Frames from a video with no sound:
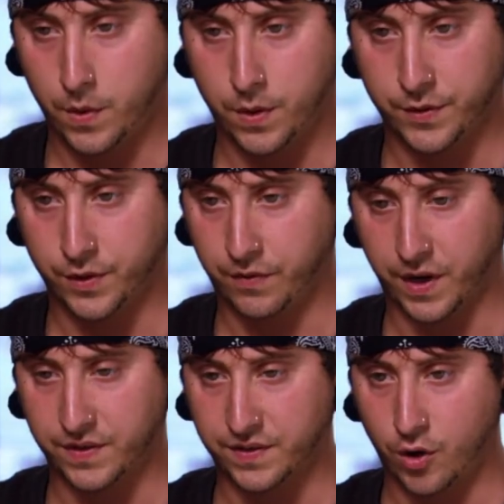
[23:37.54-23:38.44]
So if I
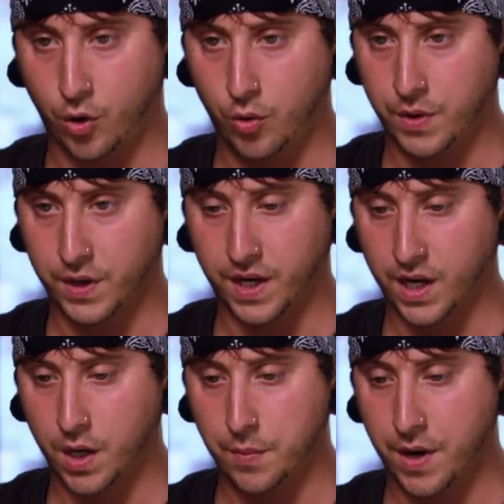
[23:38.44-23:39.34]
get sent home, I
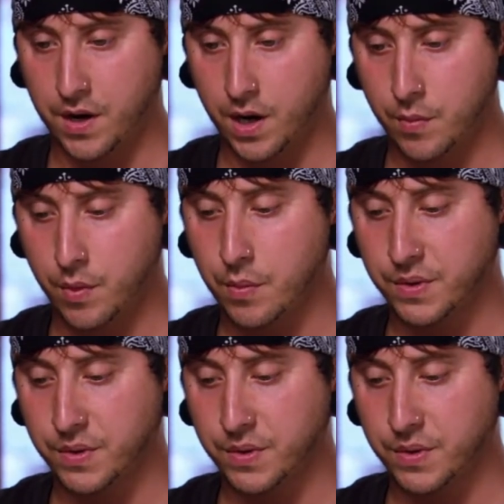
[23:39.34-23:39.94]
can't get mad at anybody but